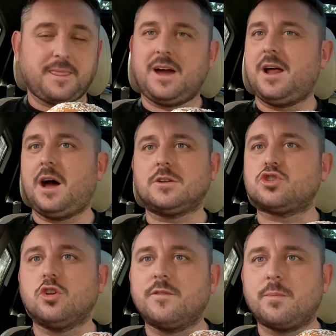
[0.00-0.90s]
Uh, I
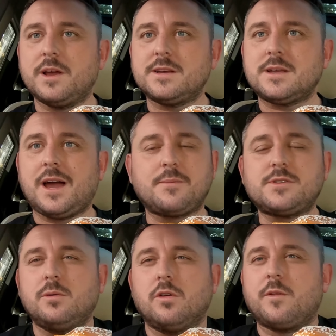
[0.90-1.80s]
just love the place. I
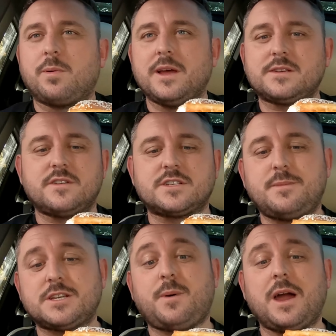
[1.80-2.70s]
absolutely love the place. For a
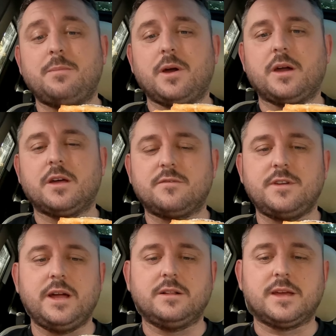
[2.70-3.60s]
smash patty burger, they've
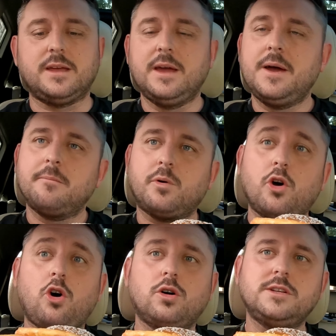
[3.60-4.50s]
nailed it. But
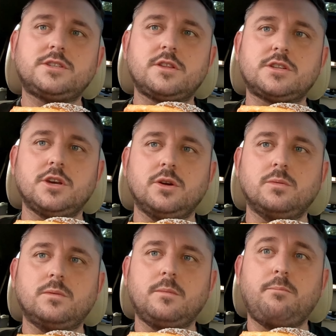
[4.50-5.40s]
not only do they
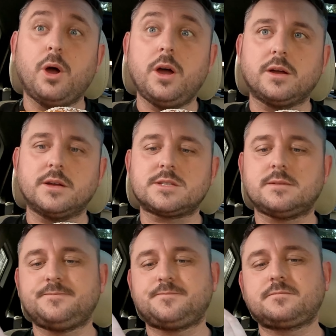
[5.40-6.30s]
do burgers,